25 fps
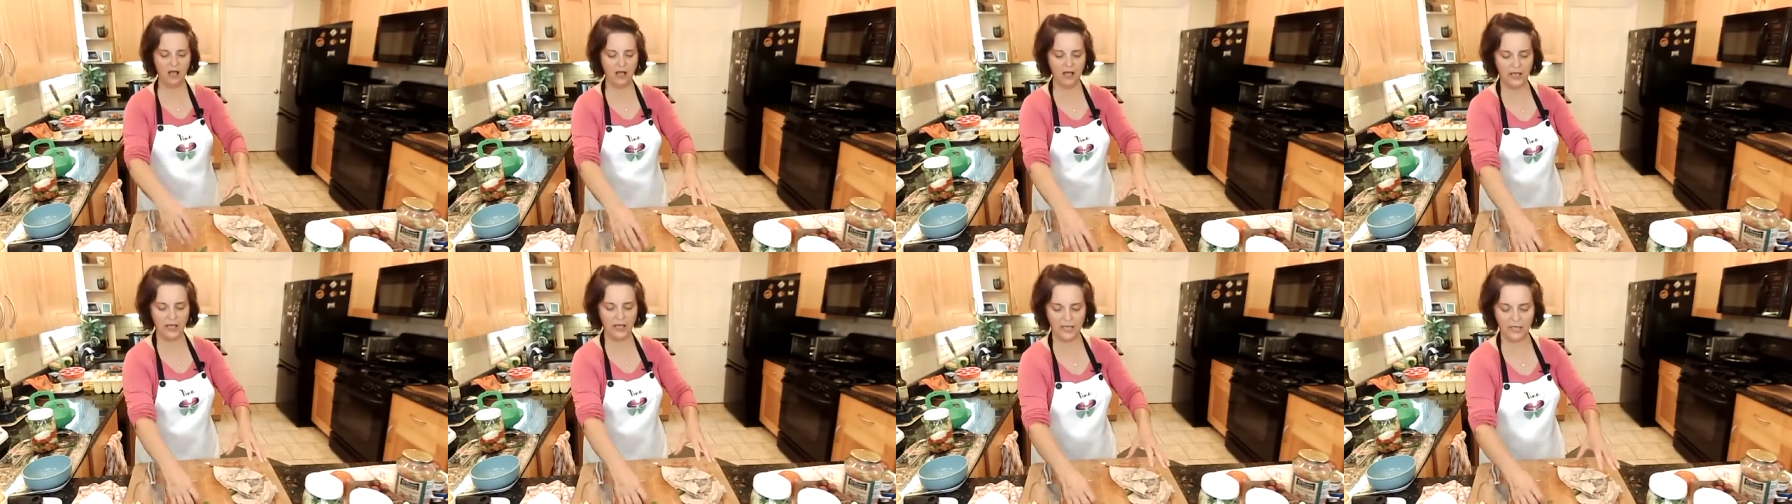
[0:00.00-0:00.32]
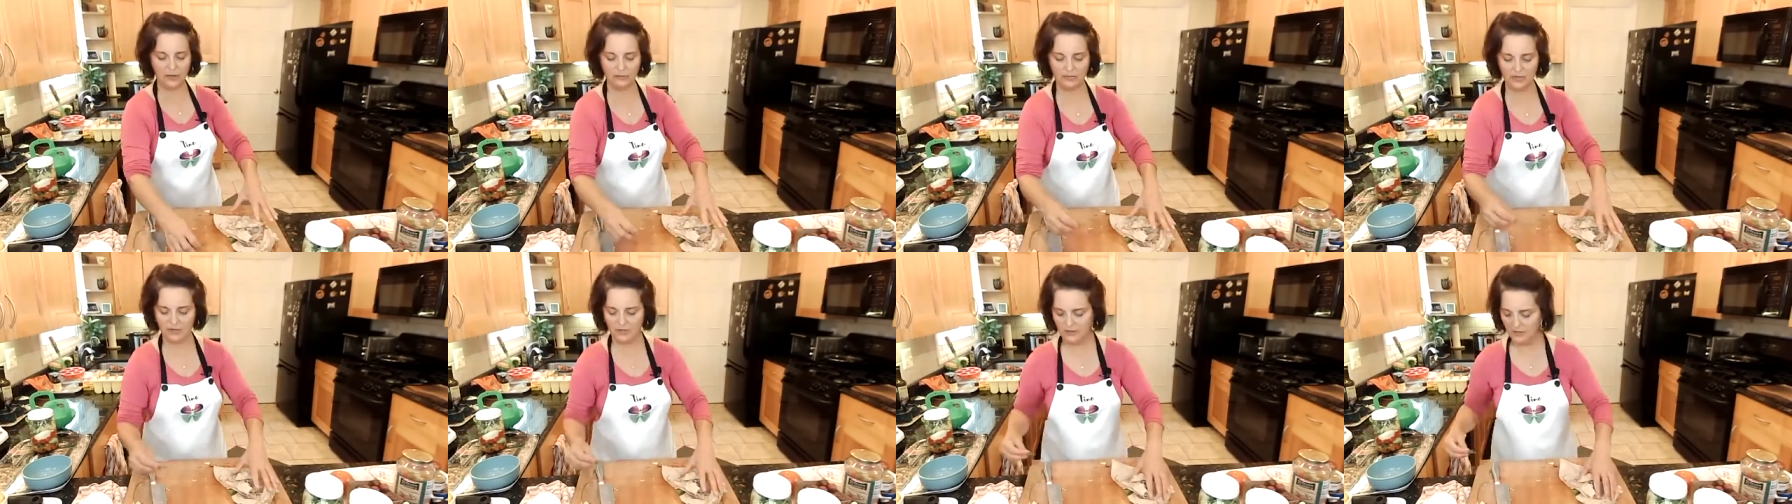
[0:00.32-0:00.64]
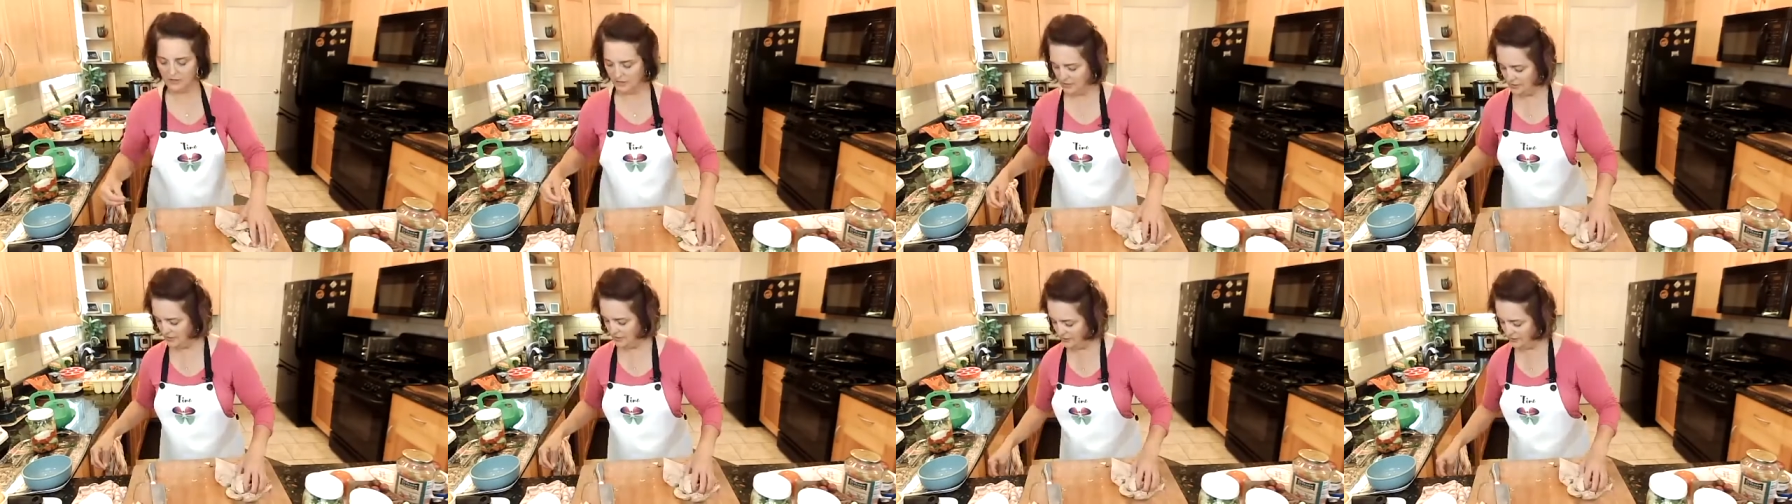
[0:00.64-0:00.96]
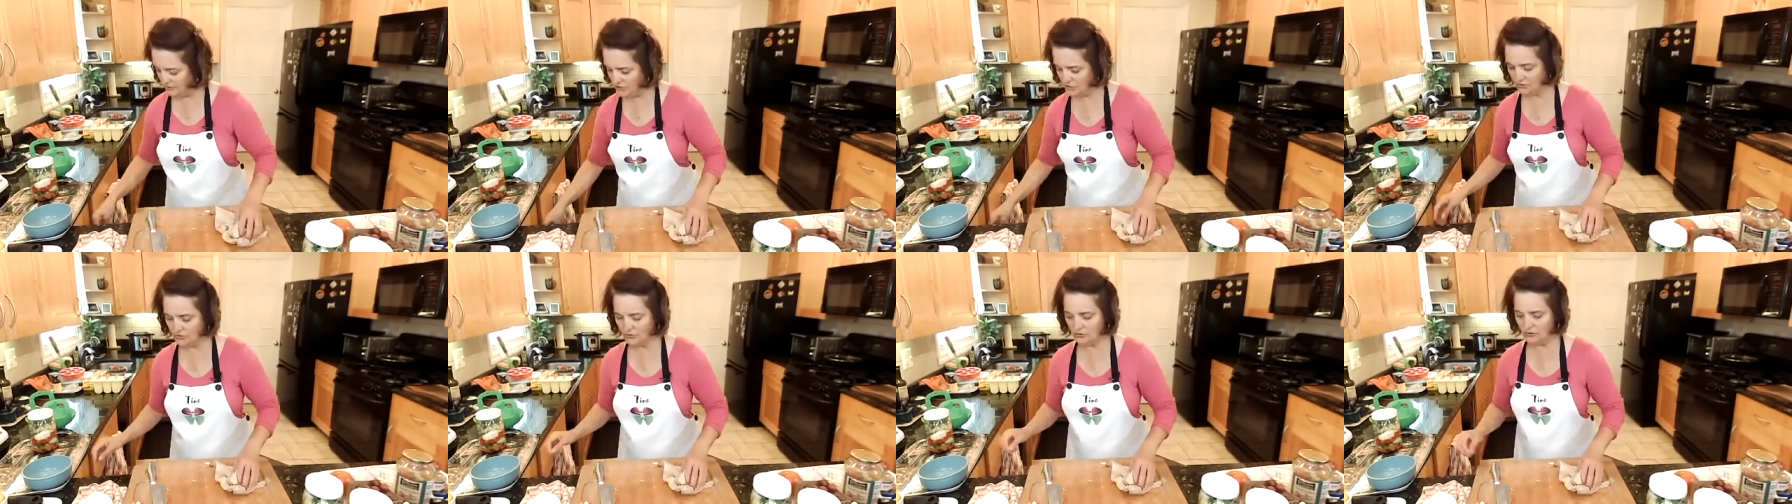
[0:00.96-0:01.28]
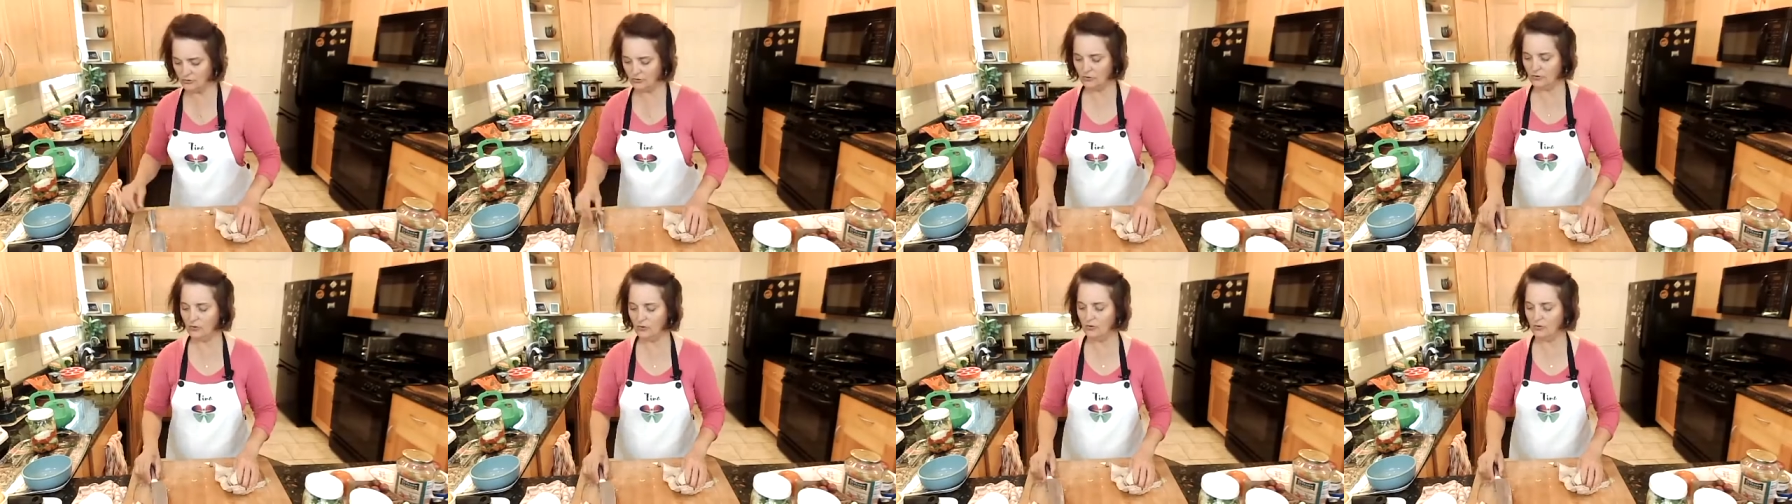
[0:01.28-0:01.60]
time
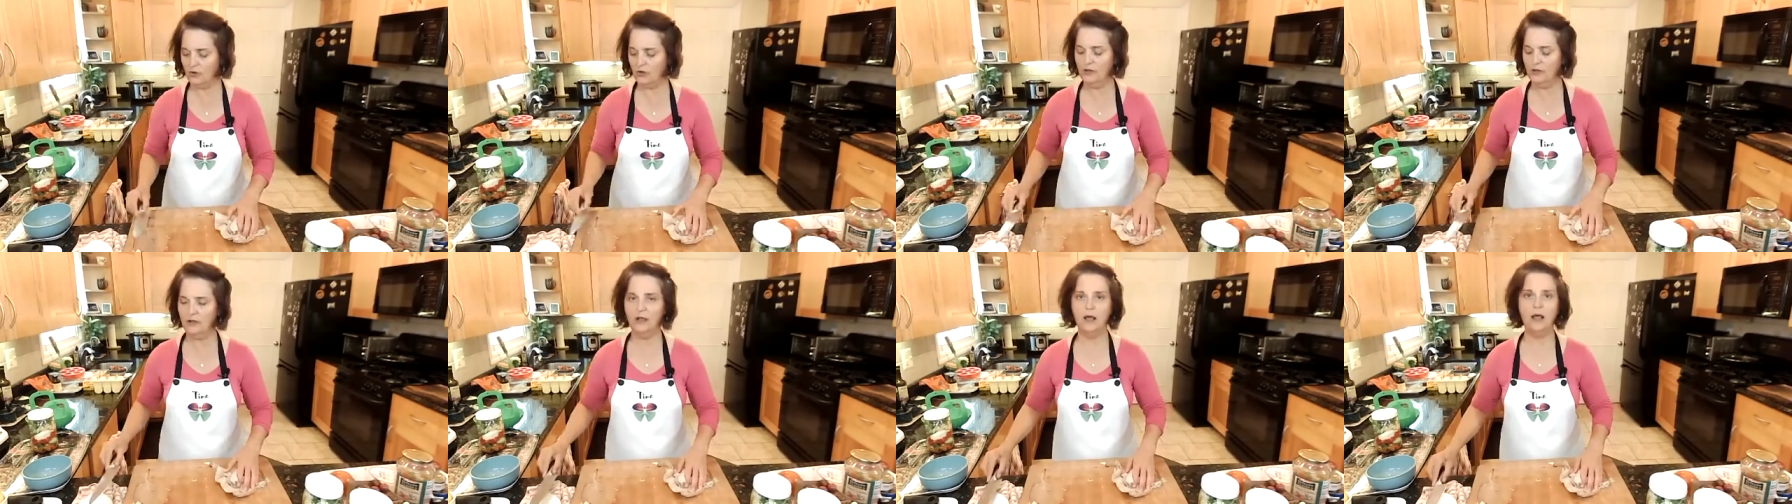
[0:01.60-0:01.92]
to